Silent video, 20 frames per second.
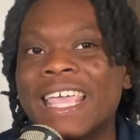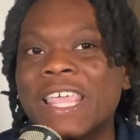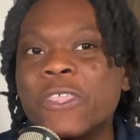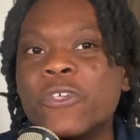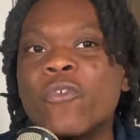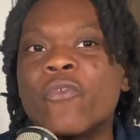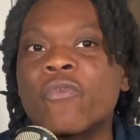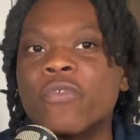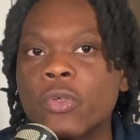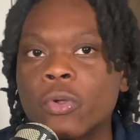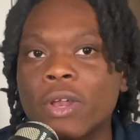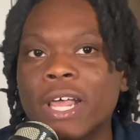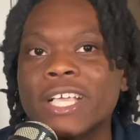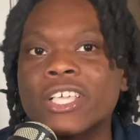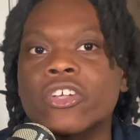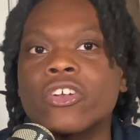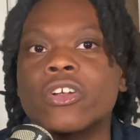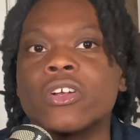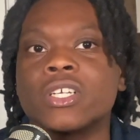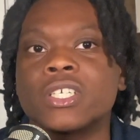you feel like
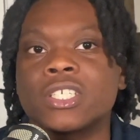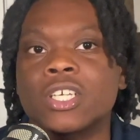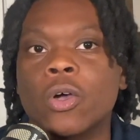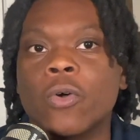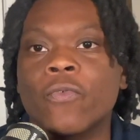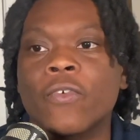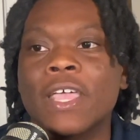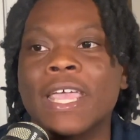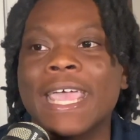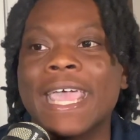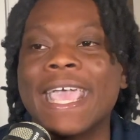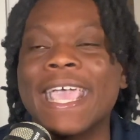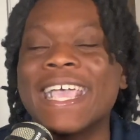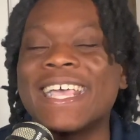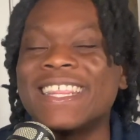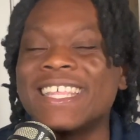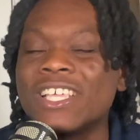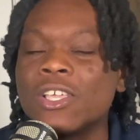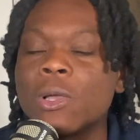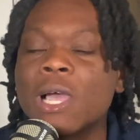you're yourself
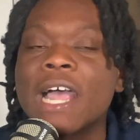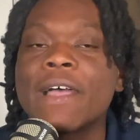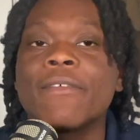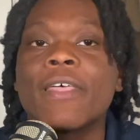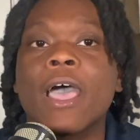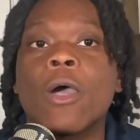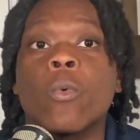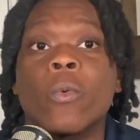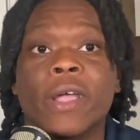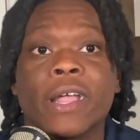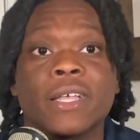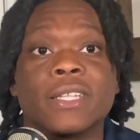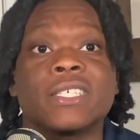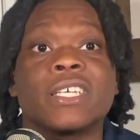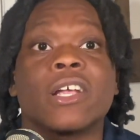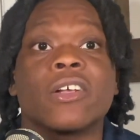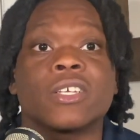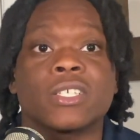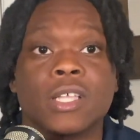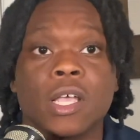and then you have that wear and
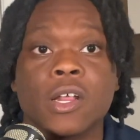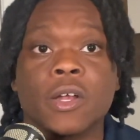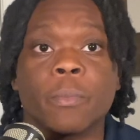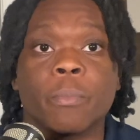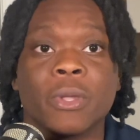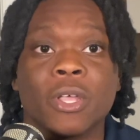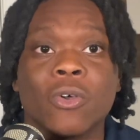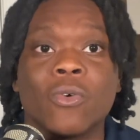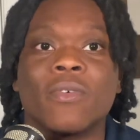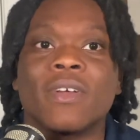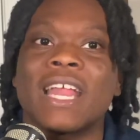tear start to build.